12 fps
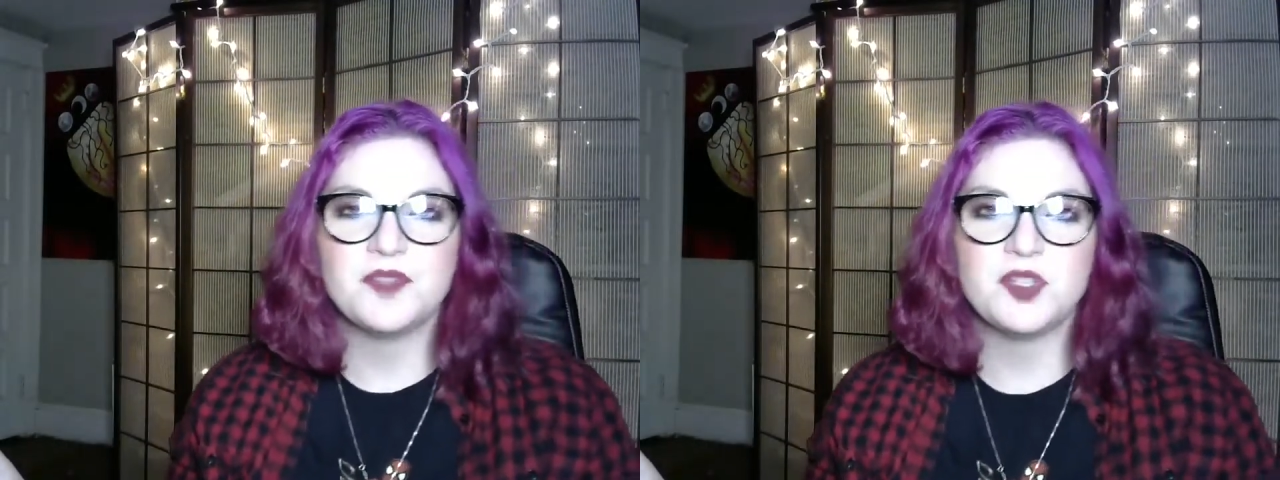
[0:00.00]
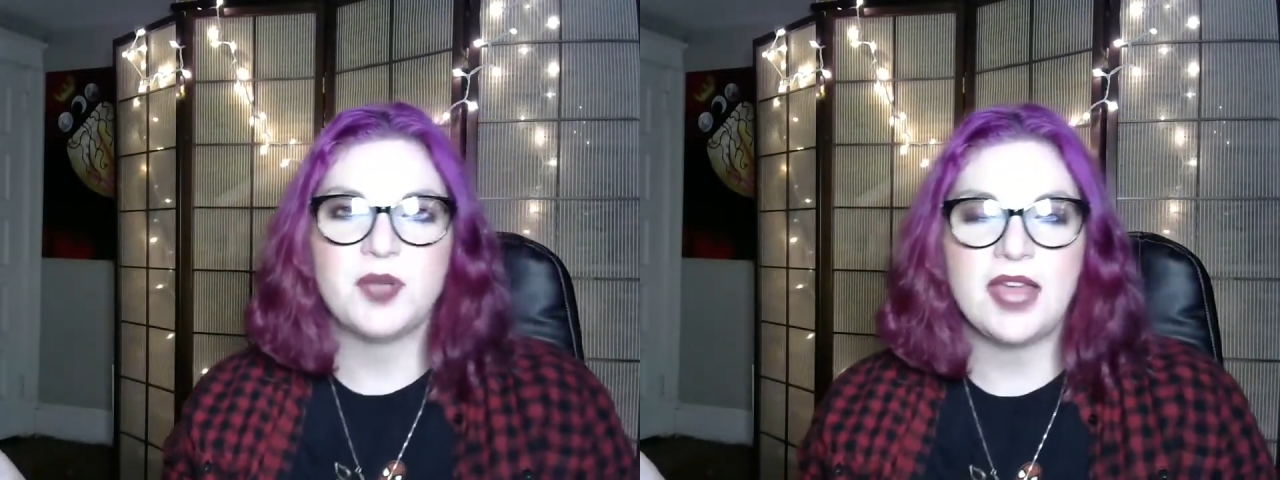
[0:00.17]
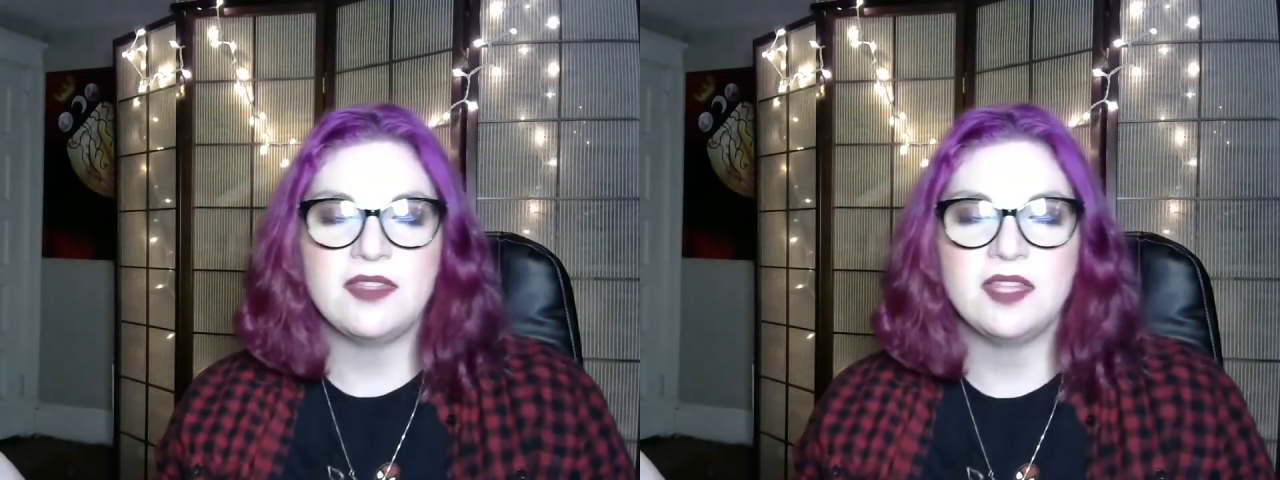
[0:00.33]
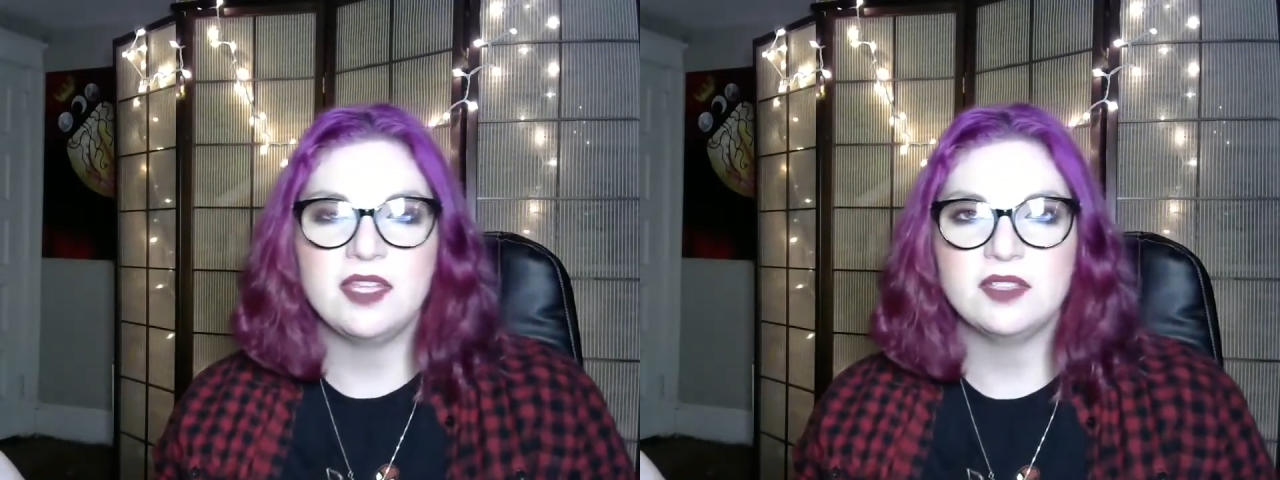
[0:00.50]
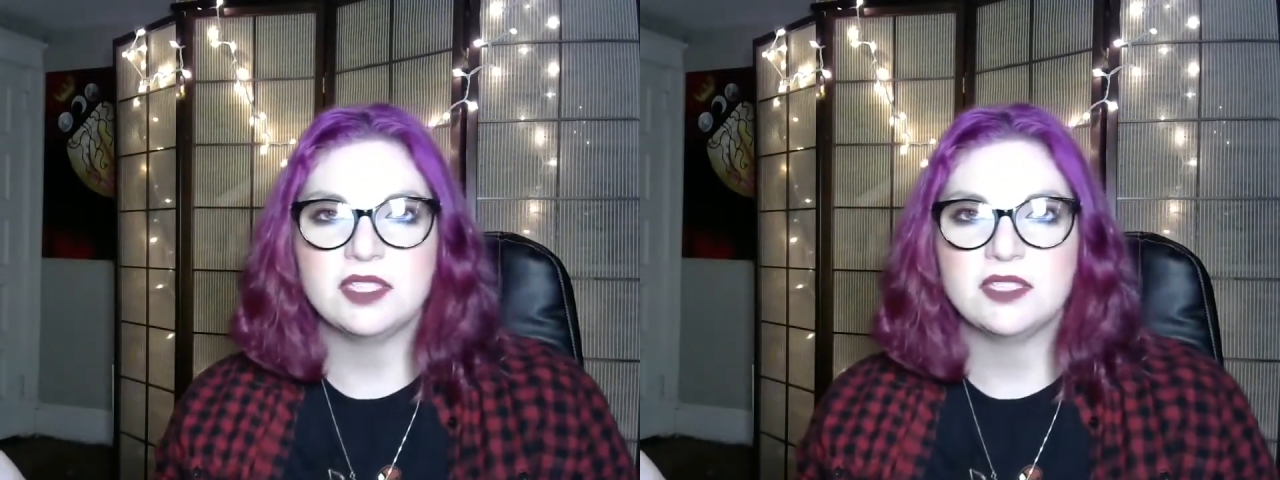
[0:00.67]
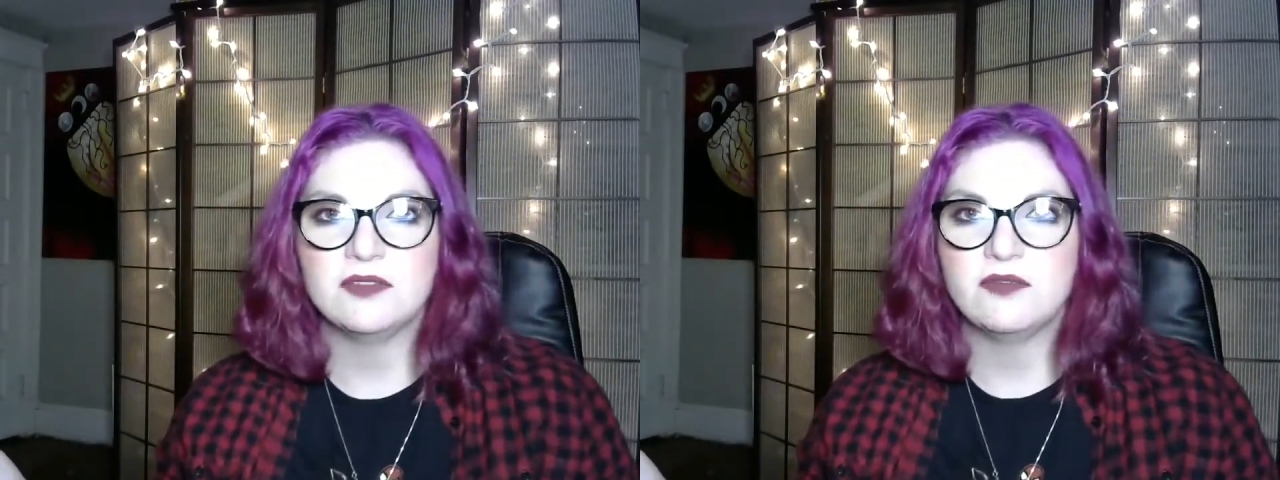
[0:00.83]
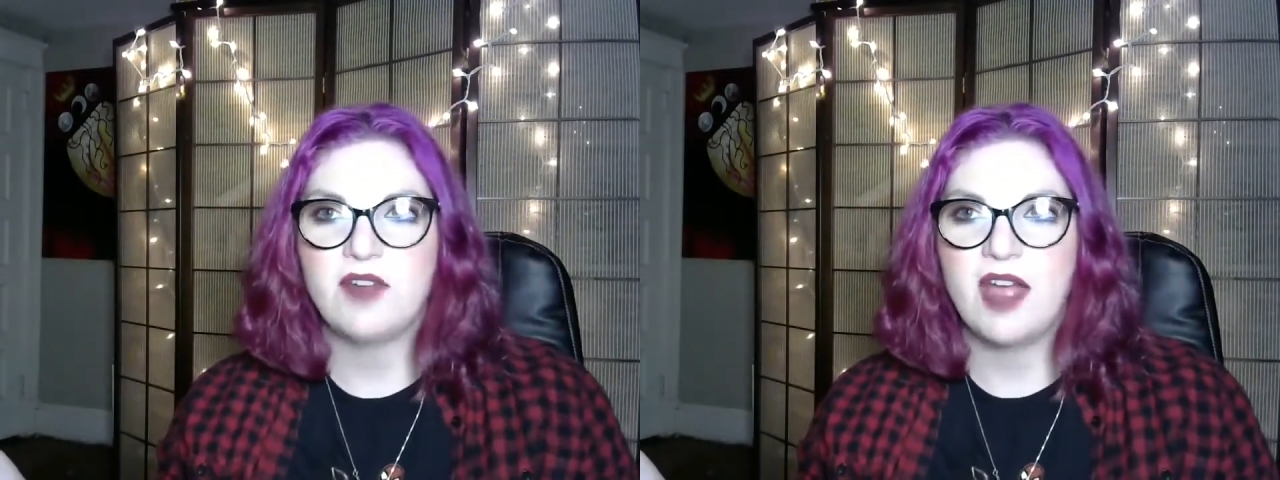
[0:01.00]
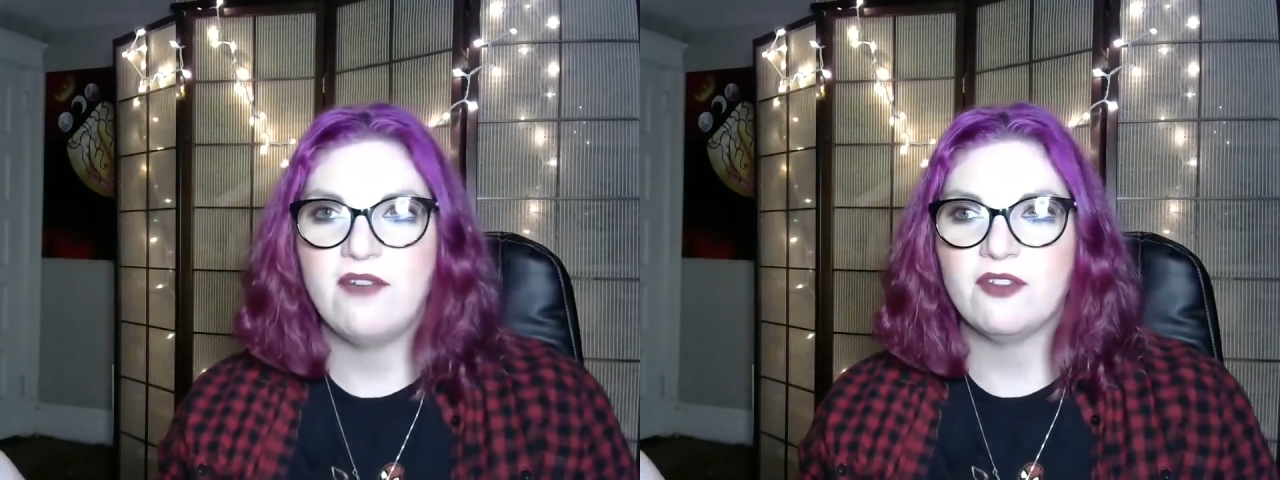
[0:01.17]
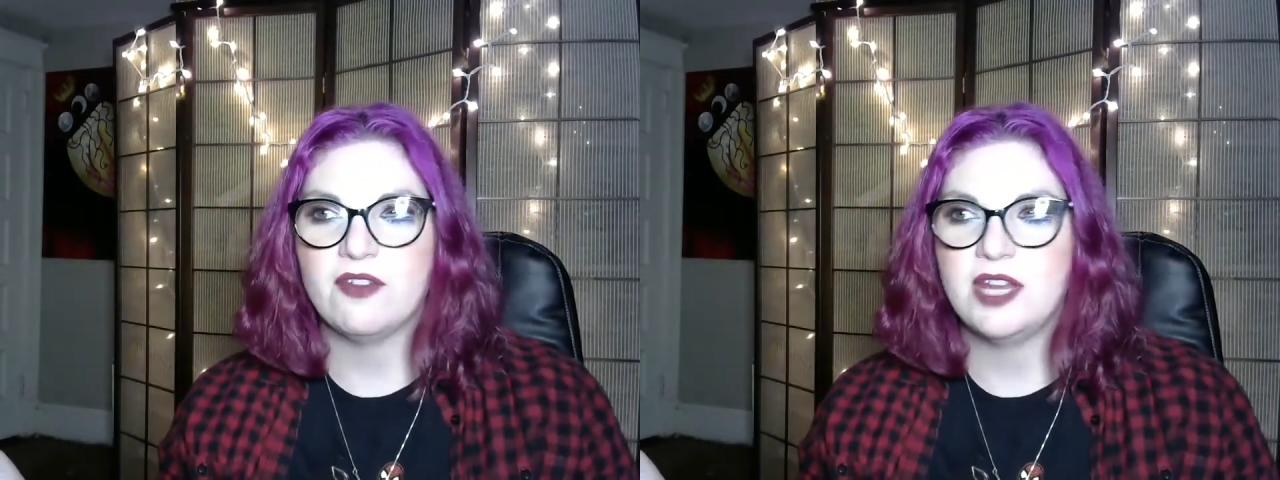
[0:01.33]
So I had the Gilded
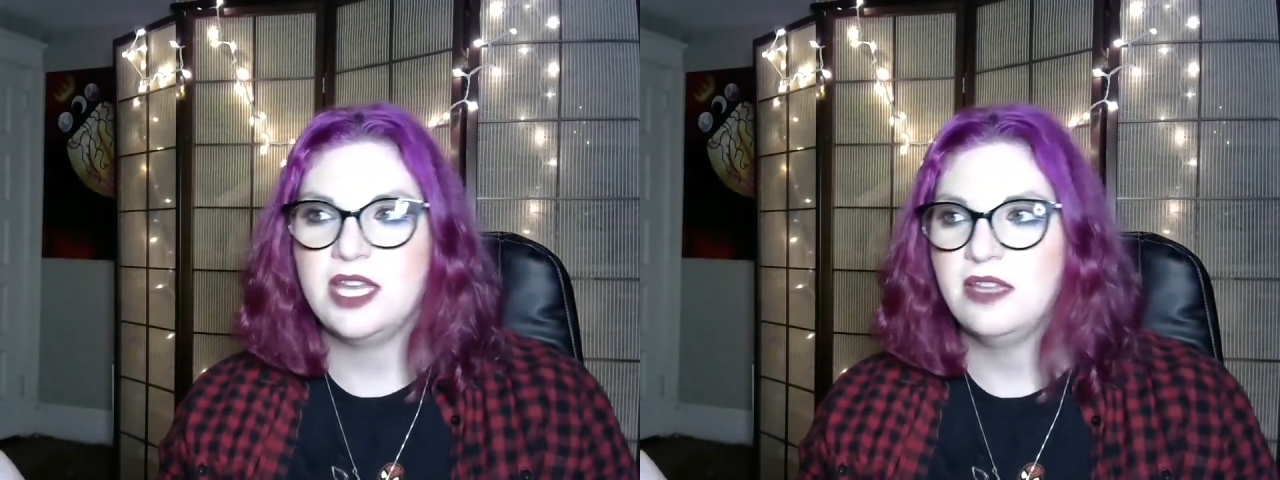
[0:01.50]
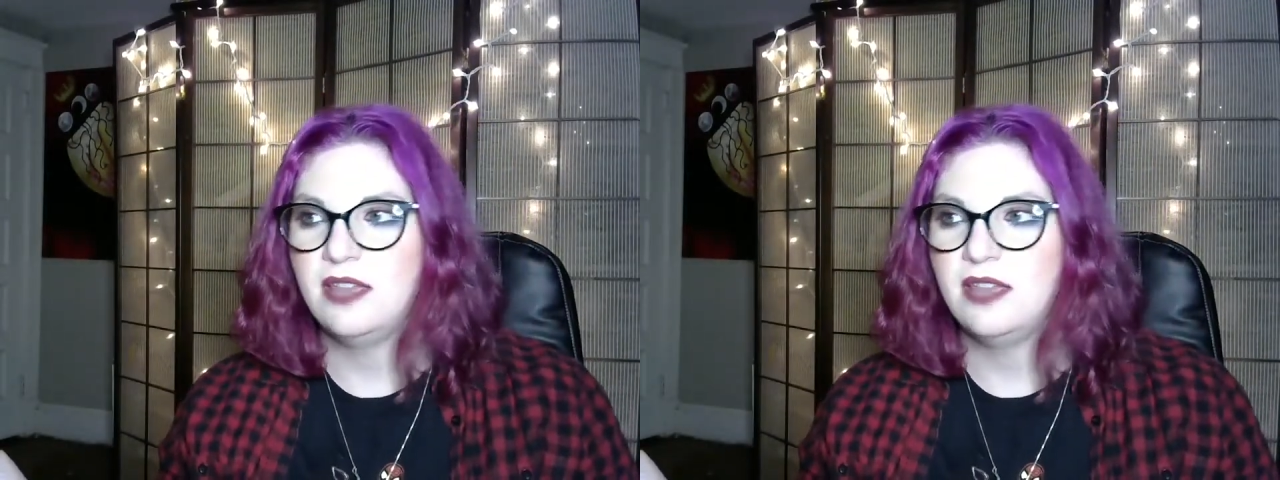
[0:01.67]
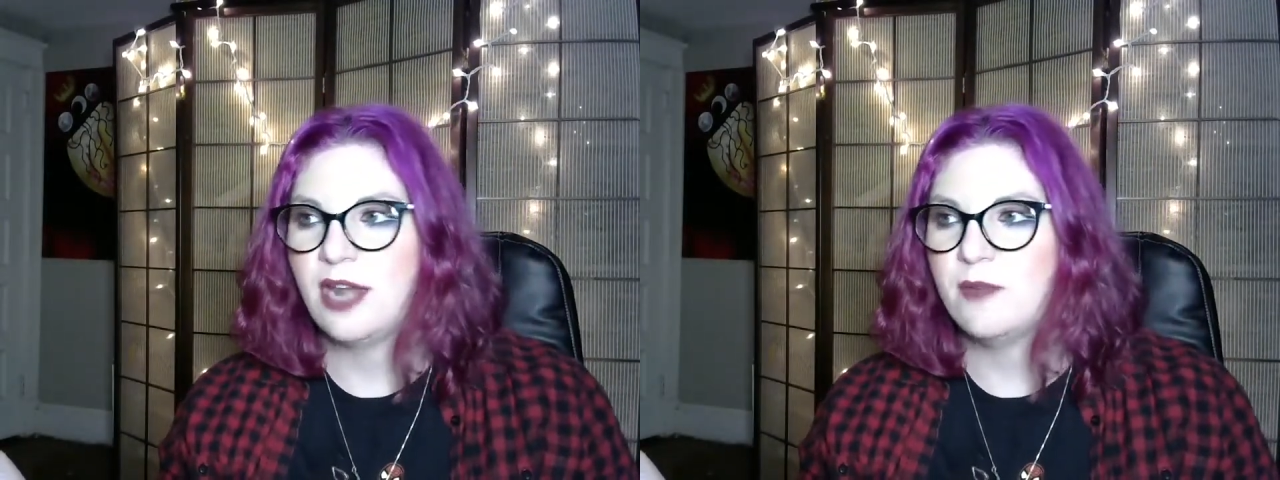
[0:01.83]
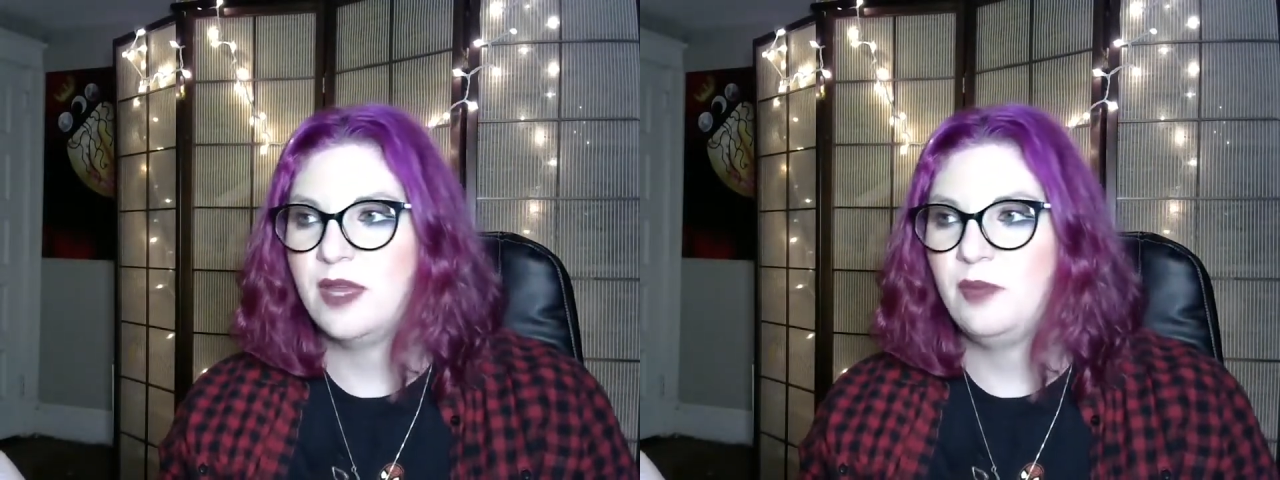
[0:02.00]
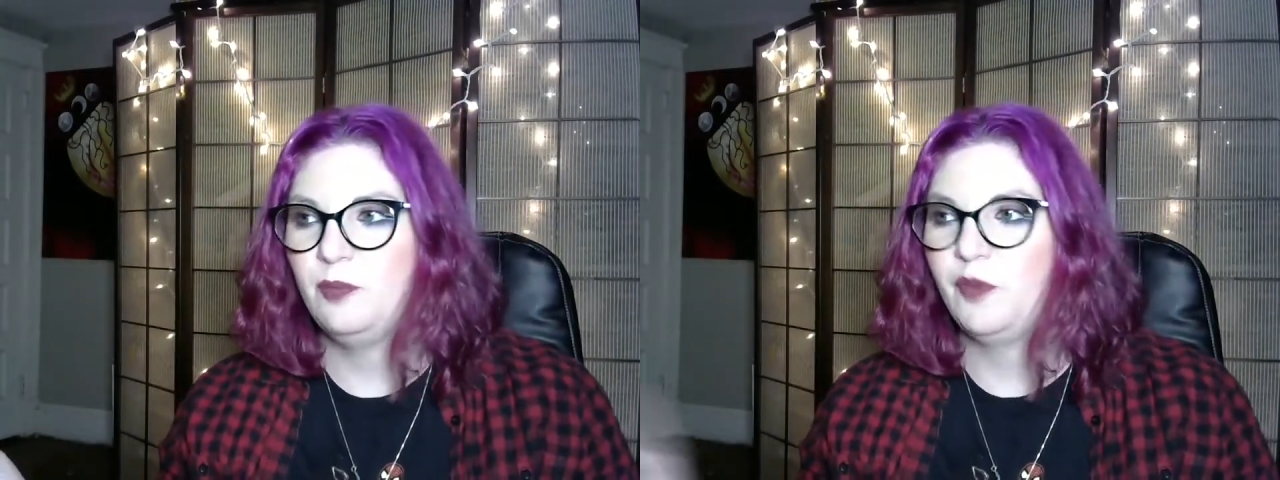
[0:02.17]
Reverie Lenormand